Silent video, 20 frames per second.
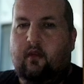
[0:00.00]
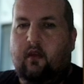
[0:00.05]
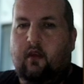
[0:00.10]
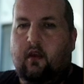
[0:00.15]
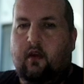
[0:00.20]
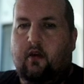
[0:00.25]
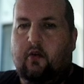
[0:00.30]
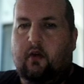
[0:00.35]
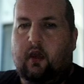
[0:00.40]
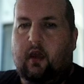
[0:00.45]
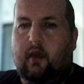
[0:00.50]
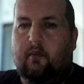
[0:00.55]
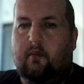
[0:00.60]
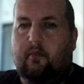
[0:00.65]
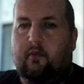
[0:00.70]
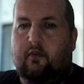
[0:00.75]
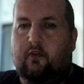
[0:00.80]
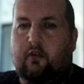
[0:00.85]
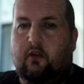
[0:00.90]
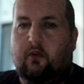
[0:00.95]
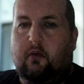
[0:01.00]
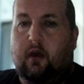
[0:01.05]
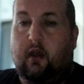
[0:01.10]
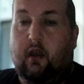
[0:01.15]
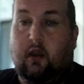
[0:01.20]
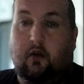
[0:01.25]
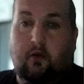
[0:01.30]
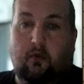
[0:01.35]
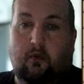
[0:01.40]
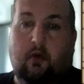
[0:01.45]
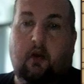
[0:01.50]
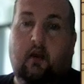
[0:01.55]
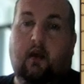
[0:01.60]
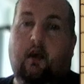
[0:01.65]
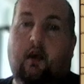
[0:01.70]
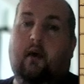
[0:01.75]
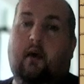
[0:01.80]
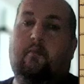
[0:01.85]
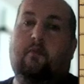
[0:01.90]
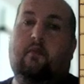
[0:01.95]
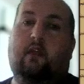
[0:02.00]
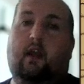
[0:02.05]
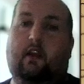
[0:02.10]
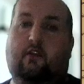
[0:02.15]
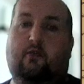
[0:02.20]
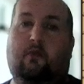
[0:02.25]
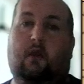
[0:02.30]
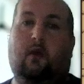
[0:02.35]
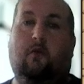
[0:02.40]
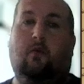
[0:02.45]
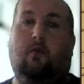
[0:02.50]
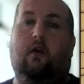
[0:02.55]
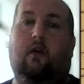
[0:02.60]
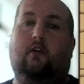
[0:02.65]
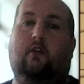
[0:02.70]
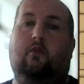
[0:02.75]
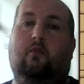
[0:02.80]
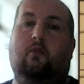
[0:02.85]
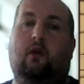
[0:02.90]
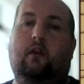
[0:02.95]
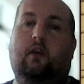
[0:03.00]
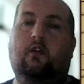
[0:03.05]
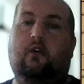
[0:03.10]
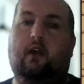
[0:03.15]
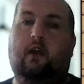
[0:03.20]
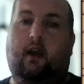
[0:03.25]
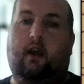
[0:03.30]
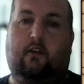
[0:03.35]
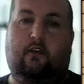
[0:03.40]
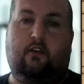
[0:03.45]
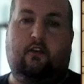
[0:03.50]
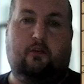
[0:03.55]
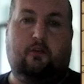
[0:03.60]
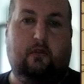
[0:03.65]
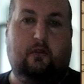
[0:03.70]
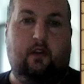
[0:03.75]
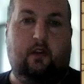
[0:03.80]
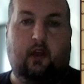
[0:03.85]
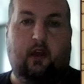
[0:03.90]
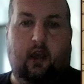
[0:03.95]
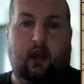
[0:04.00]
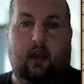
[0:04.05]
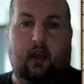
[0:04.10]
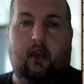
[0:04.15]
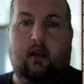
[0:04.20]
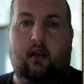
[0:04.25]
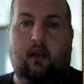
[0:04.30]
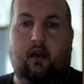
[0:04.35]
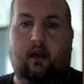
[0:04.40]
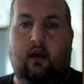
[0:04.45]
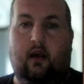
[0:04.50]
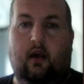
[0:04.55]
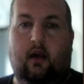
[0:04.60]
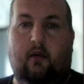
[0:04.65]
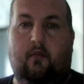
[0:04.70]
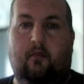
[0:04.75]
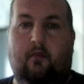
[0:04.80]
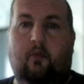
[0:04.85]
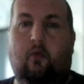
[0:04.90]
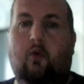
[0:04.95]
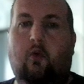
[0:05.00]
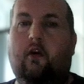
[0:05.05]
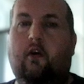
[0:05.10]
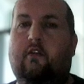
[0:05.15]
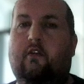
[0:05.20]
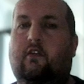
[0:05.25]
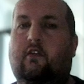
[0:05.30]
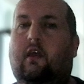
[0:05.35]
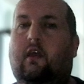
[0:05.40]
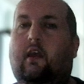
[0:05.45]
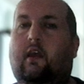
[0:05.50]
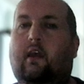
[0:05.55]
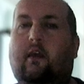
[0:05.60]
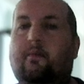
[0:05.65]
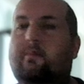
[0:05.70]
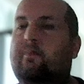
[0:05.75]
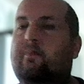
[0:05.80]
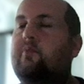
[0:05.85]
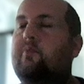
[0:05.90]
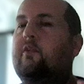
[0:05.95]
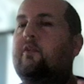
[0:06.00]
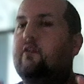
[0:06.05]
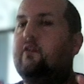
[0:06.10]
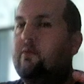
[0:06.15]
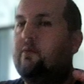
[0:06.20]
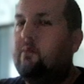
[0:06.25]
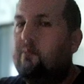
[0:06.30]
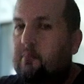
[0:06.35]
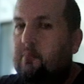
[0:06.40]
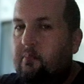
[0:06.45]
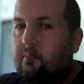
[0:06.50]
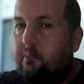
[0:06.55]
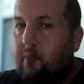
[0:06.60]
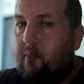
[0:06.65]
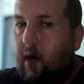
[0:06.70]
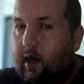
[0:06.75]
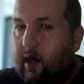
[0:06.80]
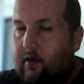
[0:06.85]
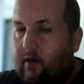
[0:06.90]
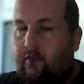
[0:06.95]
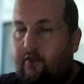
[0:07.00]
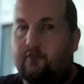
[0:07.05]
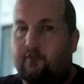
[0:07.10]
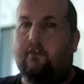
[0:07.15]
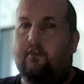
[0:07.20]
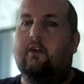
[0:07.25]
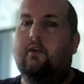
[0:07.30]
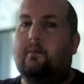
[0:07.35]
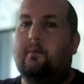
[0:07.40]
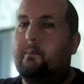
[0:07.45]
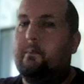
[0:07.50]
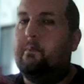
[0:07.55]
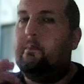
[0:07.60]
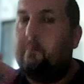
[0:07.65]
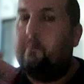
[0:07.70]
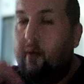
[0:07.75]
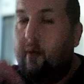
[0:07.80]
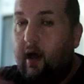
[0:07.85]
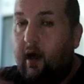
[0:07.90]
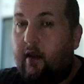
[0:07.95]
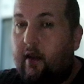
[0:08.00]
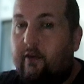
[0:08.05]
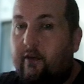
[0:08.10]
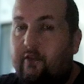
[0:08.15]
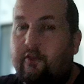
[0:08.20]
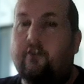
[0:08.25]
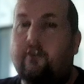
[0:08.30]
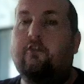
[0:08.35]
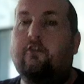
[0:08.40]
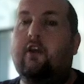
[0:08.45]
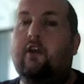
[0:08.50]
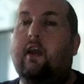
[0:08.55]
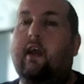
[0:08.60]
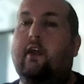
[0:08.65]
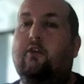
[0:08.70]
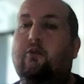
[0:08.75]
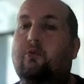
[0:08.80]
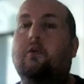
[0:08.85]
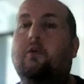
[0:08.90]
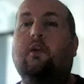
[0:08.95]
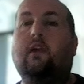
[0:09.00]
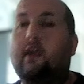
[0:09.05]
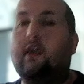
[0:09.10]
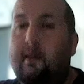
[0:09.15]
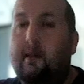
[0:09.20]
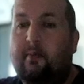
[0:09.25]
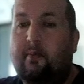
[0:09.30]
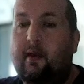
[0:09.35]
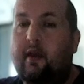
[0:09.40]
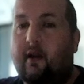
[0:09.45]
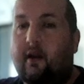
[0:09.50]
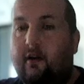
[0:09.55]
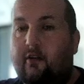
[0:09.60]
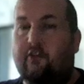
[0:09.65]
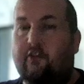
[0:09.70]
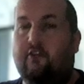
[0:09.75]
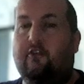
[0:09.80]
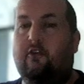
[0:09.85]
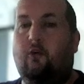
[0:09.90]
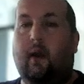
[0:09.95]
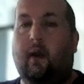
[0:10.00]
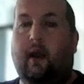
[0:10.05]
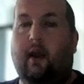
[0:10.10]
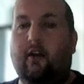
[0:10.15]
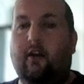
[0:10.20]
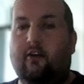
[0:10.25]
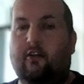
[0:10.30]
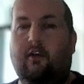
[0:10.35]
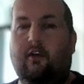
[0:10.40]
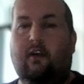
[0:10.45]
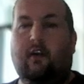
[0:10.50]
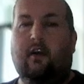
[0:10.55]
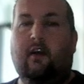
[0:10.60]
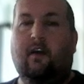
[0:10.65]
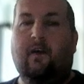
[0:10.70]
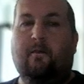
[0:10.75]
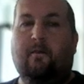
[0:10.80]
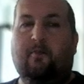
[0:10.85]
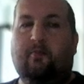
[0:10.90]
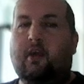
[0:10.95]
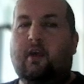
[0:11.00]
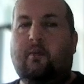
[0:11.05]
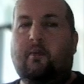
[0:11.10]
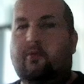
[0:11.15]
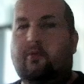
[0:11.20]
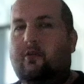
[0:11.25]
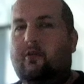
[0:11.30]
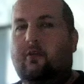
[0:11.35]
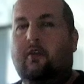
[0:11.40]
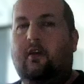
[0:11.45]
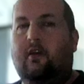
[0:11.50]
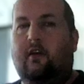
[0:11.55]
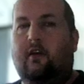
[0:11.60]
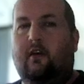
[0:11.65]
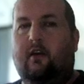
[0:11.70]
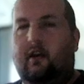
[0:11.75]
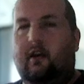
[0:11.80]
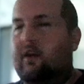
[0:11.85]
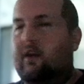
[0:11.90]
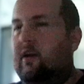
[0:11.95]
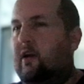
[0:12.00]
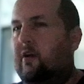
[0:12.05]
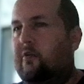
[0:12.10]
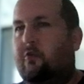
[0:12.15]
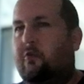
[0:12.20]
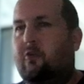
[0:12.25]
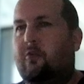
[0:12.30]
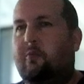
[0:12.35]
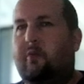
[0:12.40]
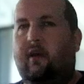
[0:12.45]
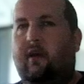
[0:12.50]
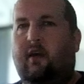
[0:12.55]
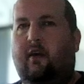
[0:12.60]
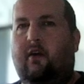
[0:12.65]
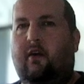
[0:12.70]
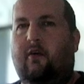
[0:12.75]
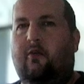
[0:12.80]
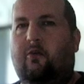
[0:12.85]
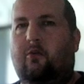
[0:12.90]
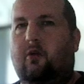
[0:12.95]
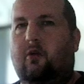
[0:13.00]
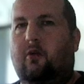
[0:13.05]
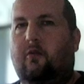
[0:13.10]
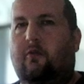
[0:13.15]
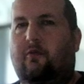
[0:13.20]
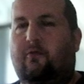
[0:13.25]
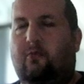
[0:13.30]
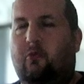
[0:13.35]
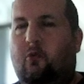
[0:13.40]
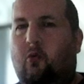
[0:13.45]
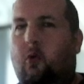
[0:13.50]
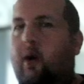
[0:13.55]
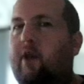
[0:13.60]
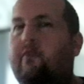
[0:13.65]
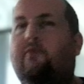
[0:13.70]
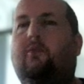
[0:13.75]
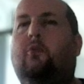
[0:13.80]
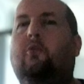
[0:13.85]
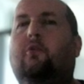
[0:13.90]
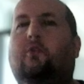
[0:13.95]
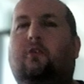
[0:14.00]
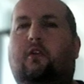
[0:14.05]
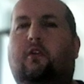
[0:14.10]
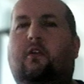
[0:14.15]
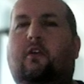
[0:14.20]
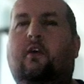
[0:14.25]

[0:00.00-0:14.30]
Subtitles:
Okay, so anywho, that's what I wanted to run you guys through today, was the modest change. We're keeping our squares. People in our group were quite vocal.